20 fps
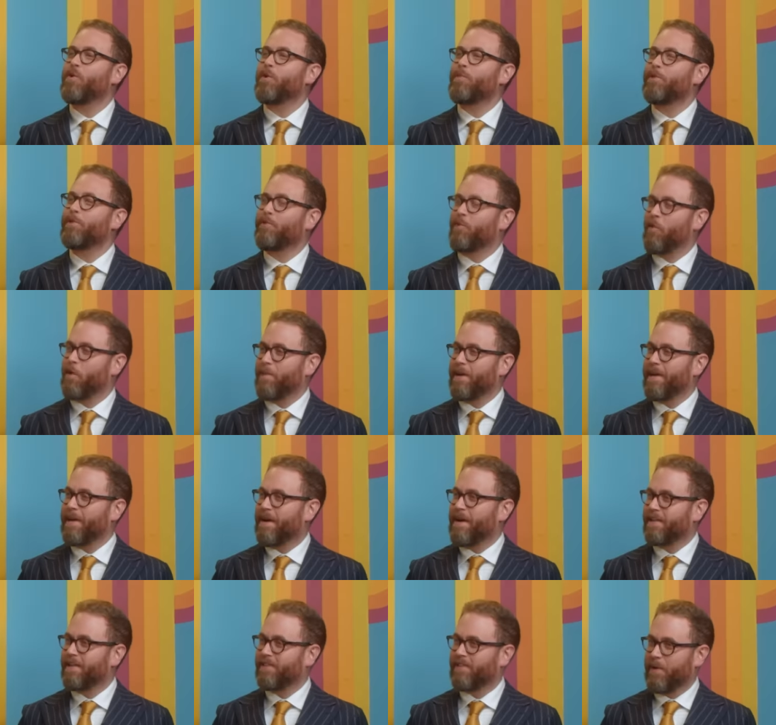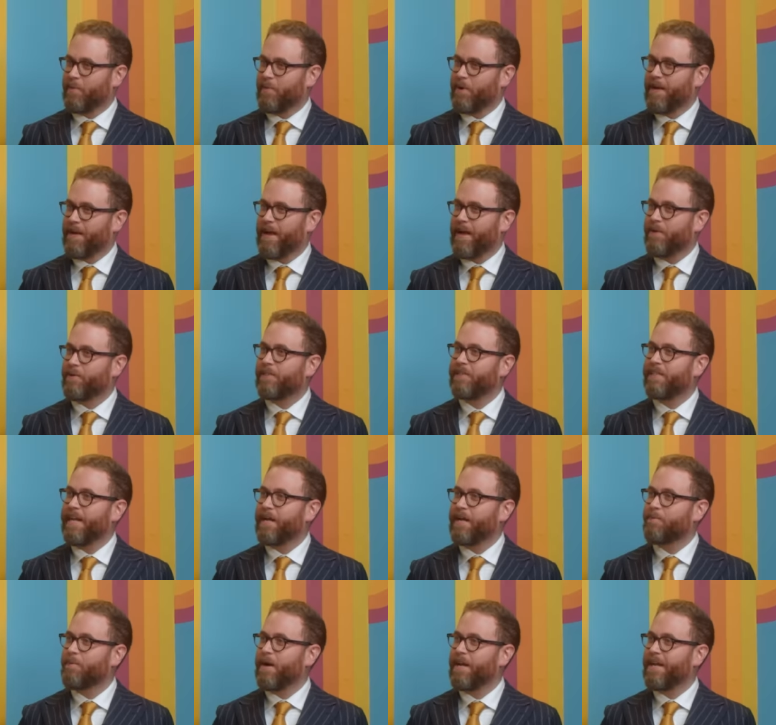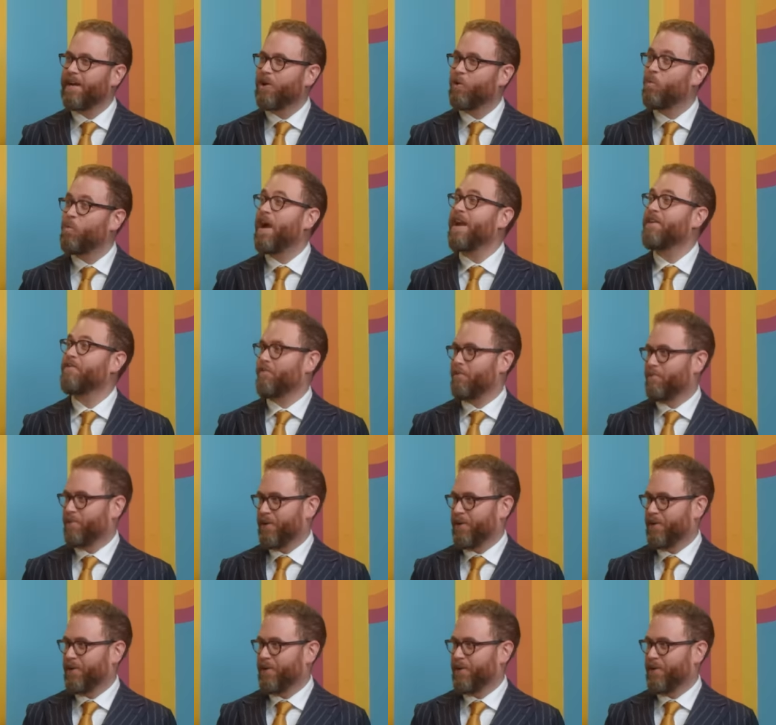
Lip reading: were performing on a subway, I would take money away from